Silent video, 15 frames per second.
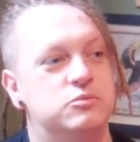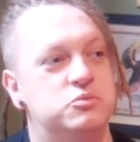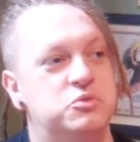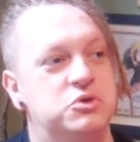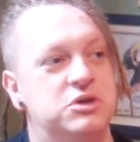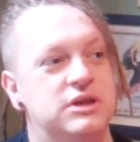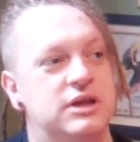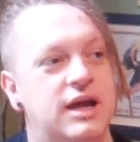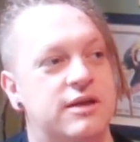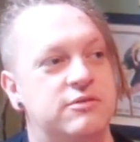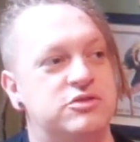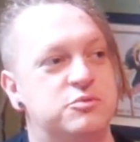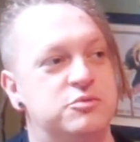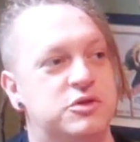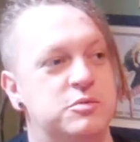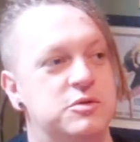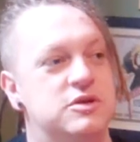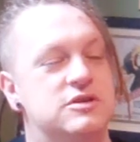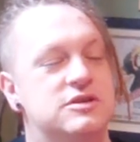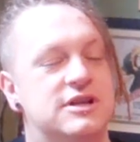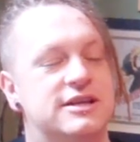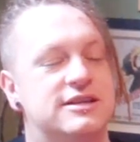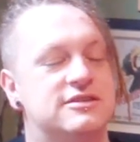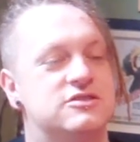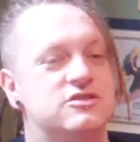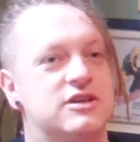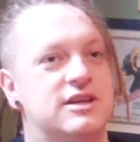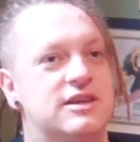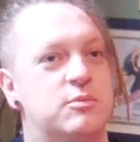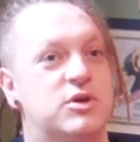we have some communion liturgy,
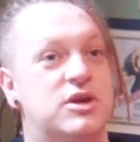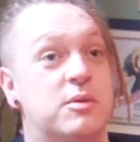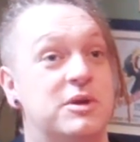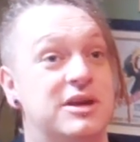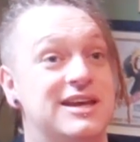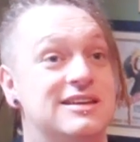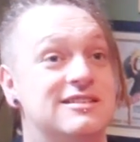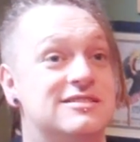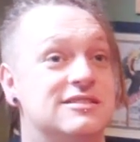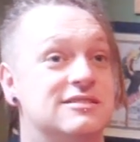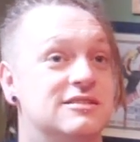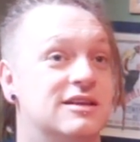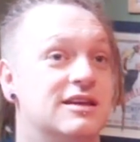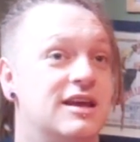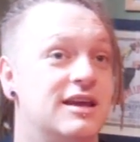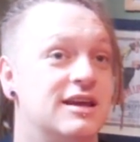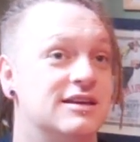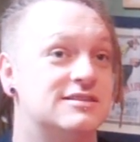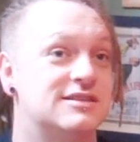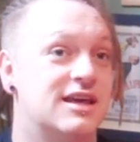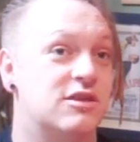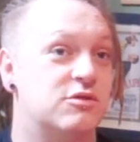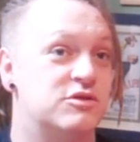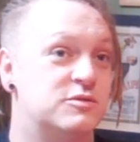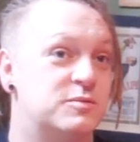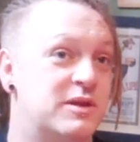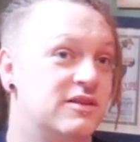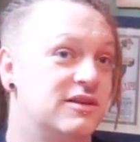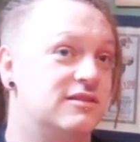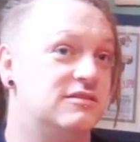and then we come and eat here together and
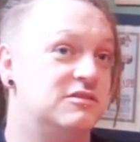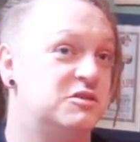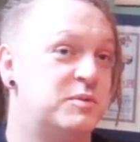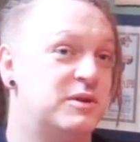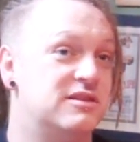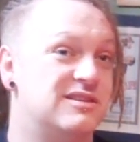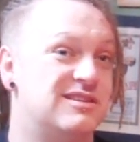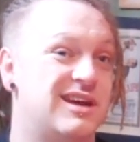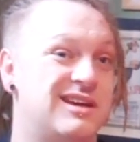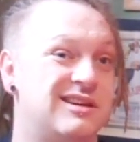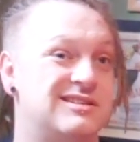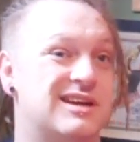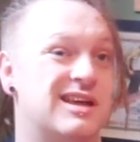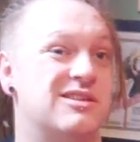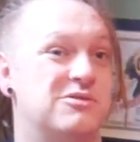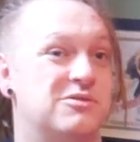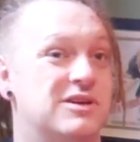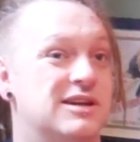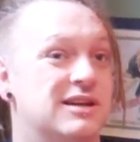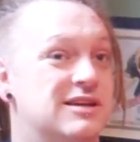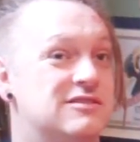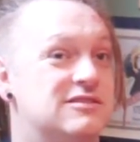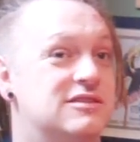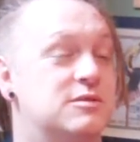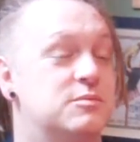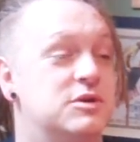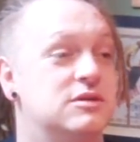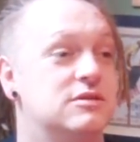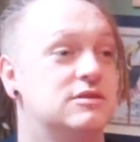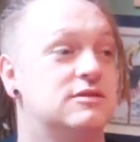spend the day together, really, as a
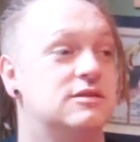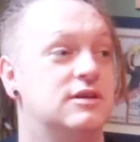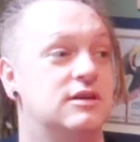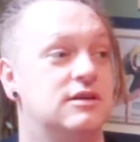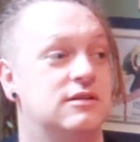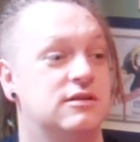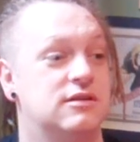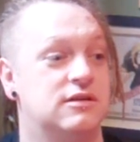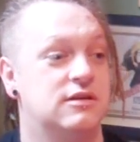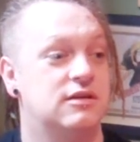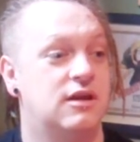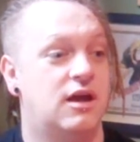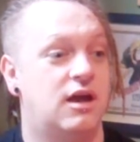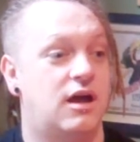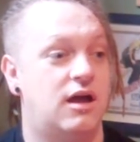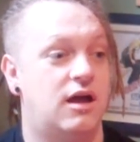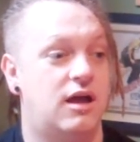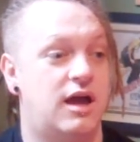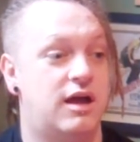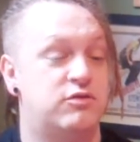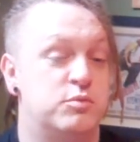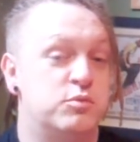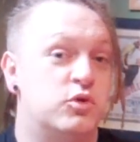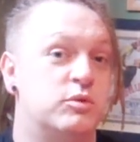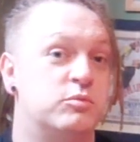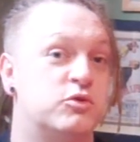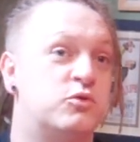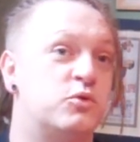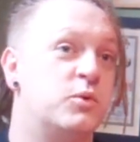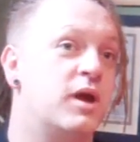community. Every morning
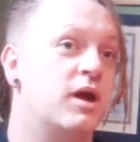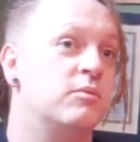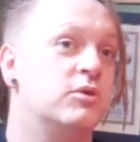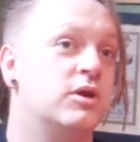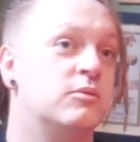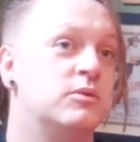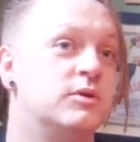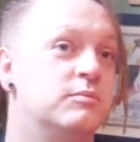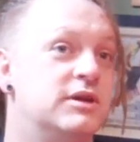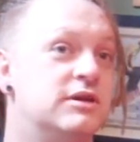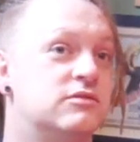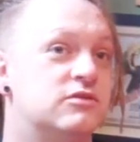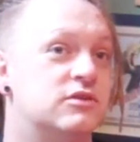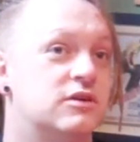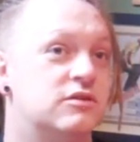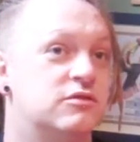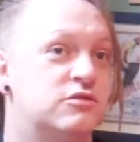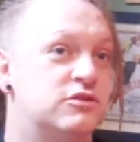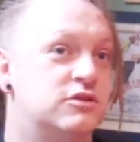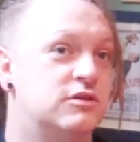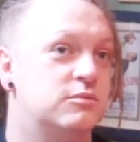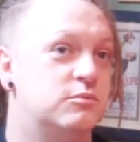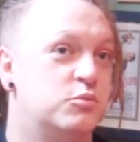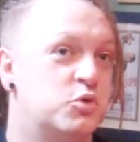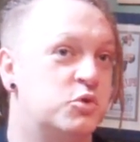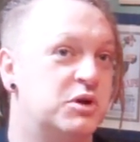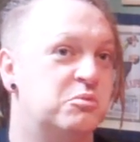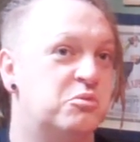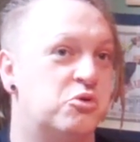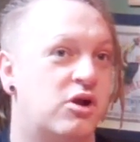before we open up, we meet for
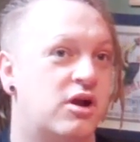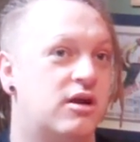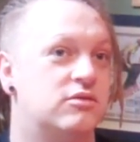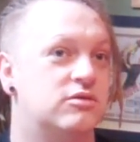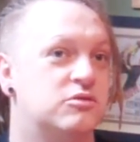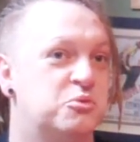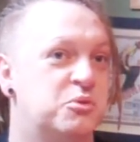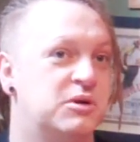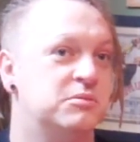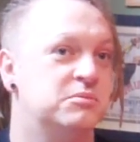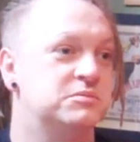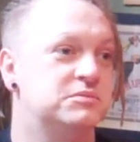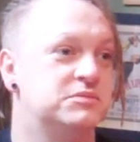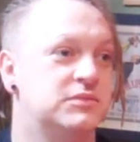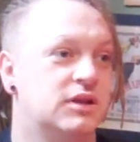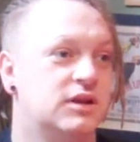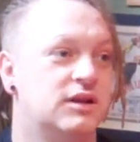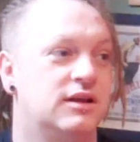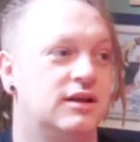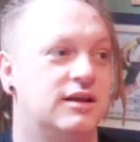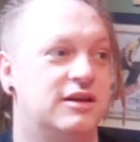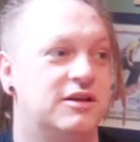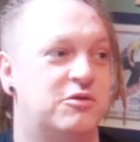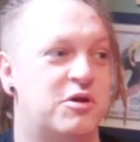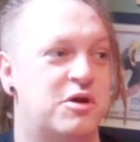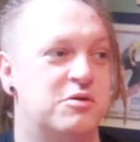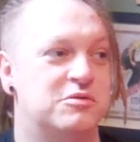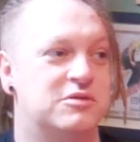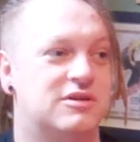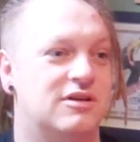morning prayer as well, in our
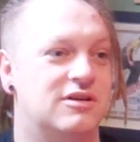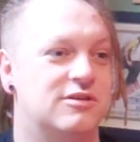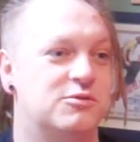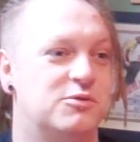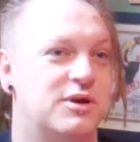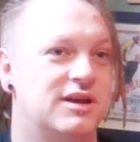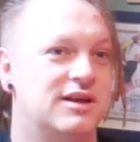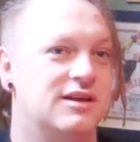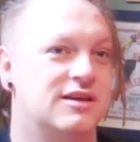own kind of way.